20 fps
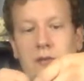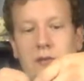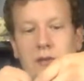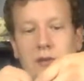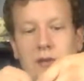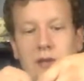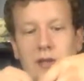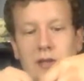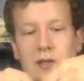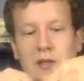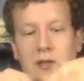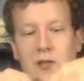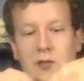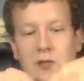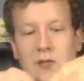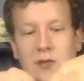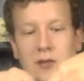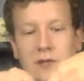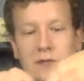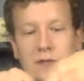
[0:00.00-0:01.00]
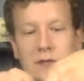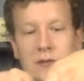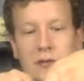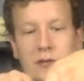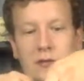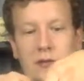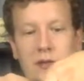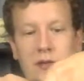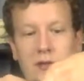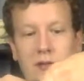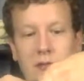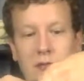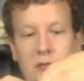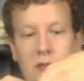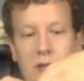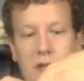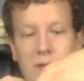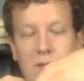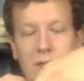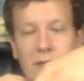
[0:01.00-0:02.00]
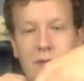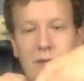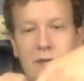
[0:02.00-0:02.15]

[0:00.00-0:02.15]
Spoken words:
the Okefenokee Swamp.